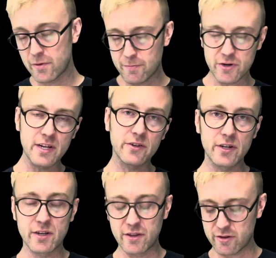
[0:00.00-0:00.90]
particularly
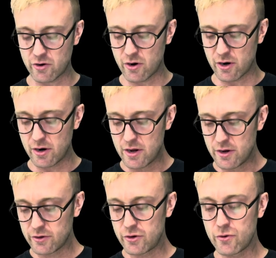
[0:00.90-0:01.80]
to this car,
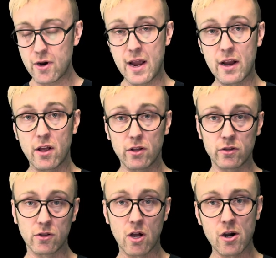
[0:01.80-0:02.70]
to a
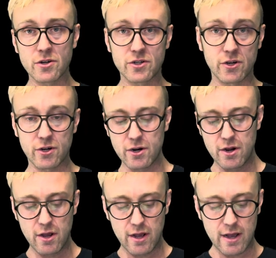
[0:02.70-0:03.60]
larger
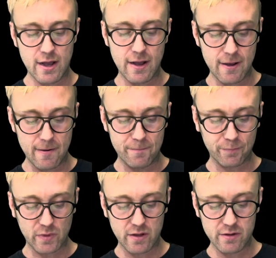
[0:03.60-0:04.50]

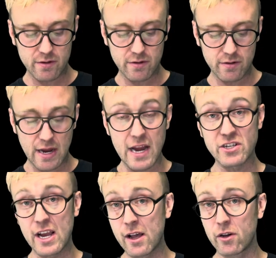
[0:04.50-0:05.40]

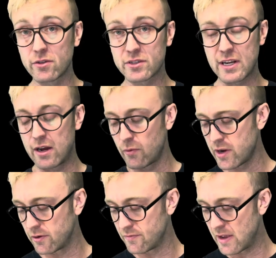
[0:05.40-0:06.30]
HL style wheel.